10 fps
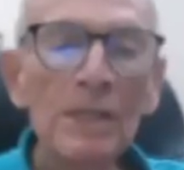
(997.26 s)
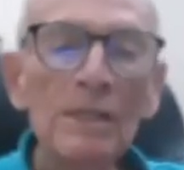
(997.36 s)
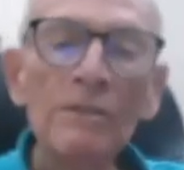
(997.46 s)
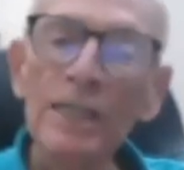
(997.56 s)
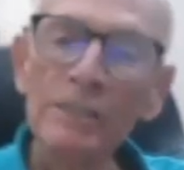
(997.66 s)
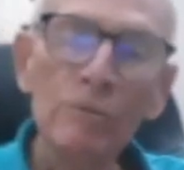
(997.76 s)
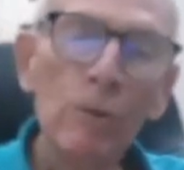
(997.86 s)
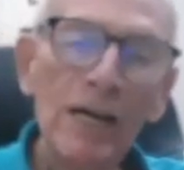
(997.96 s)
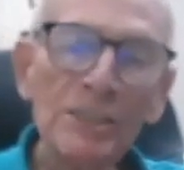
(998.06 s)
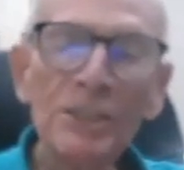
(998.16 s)
Thanks for
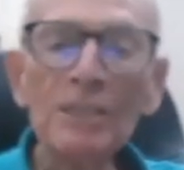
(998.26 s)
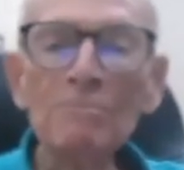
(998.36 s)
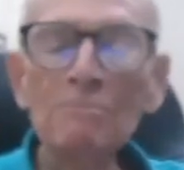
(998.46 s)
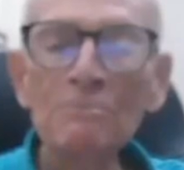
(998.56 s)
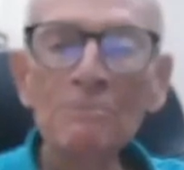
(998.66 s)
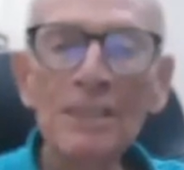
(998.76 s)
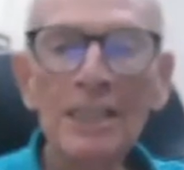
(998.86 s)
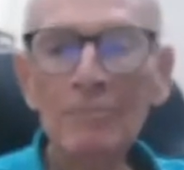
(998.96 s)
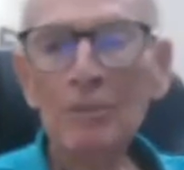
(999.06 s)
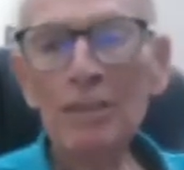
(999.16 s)
watching and
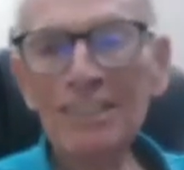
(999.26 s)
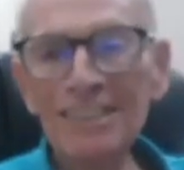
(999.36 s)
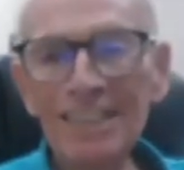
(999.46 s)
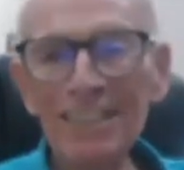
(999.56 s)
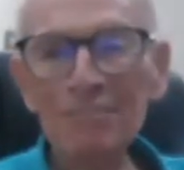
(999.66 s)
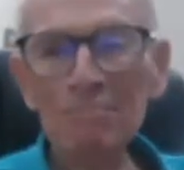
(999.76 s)
have a great day.